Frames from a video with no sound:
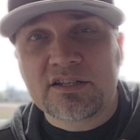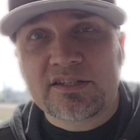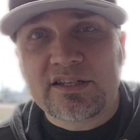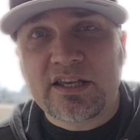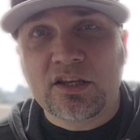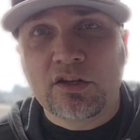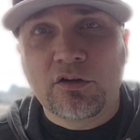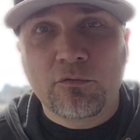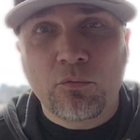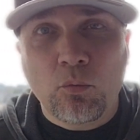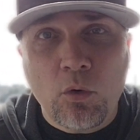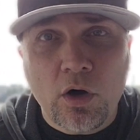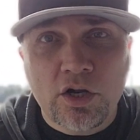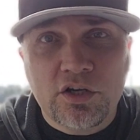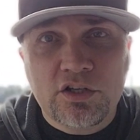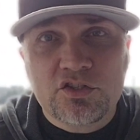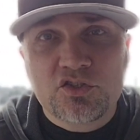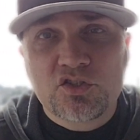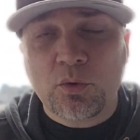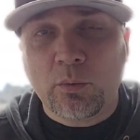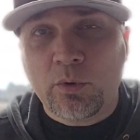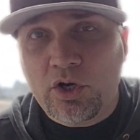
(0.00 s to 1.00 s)
On a scale of
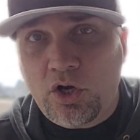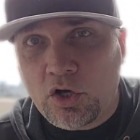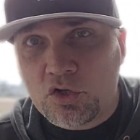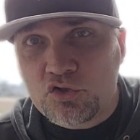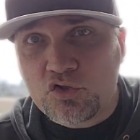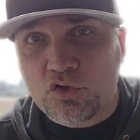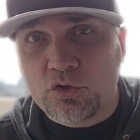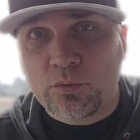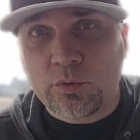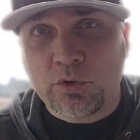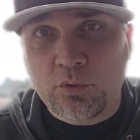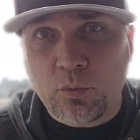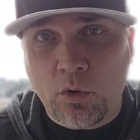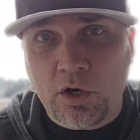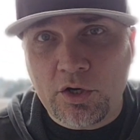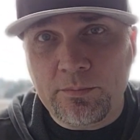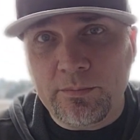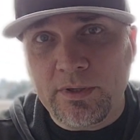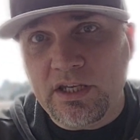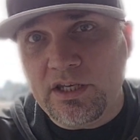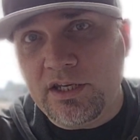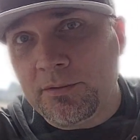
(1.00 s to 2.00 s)
1 to 100, with
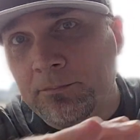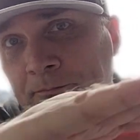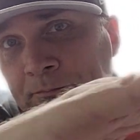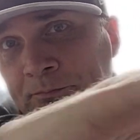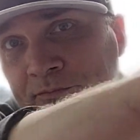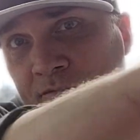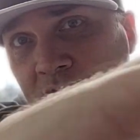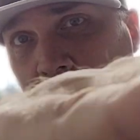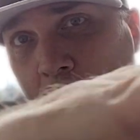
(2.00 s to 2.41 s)
1 meaning